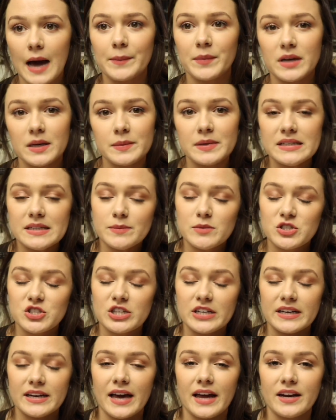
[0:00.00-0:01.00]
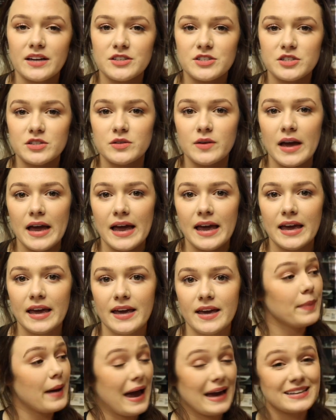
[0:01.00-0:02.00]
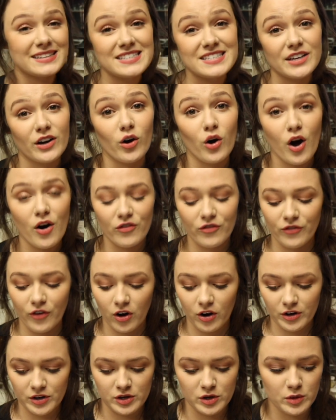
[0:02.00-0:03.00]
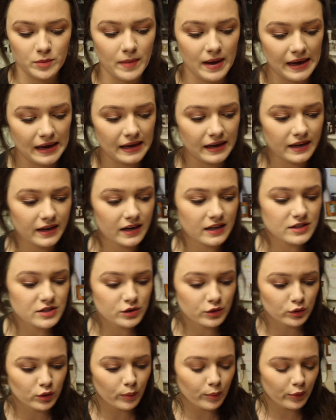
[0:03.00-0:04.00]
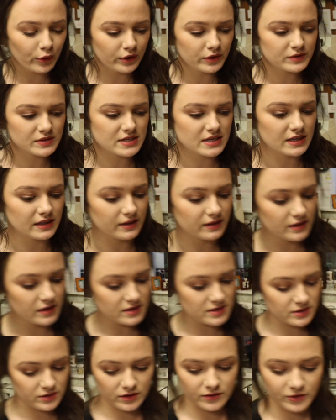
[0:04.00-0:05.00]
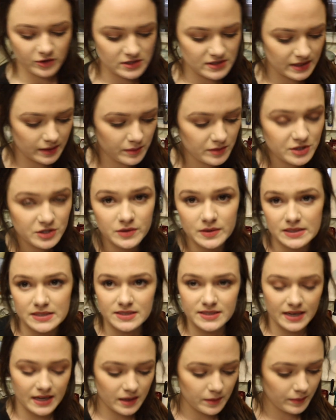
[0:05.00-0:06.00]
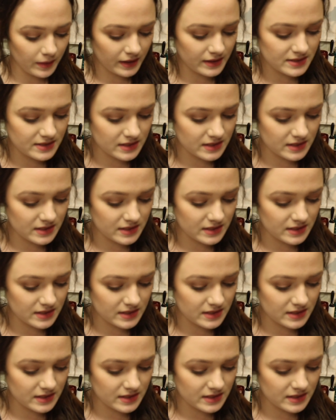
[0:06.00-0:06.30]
I'm going to be demonstrating how to do a packed cell volume and a total pressure protein. So the first thing I'm going to do is take my